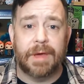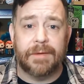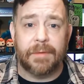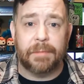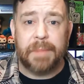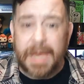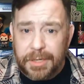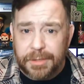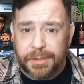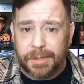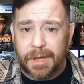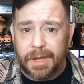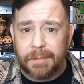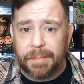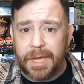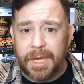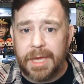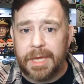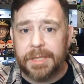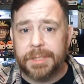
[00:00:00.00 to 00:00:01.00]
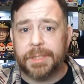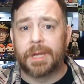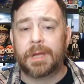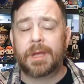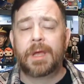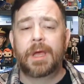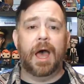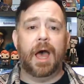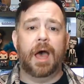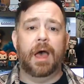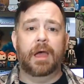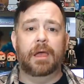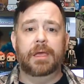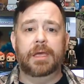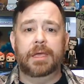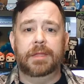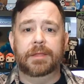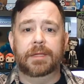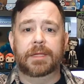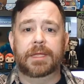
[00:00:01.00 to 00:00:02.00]
a Patreon page uh,
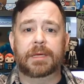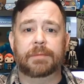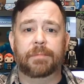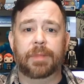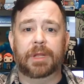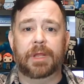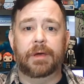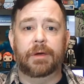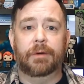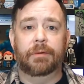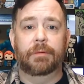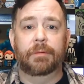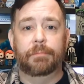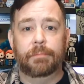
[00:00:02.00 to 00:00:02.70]
in the link below.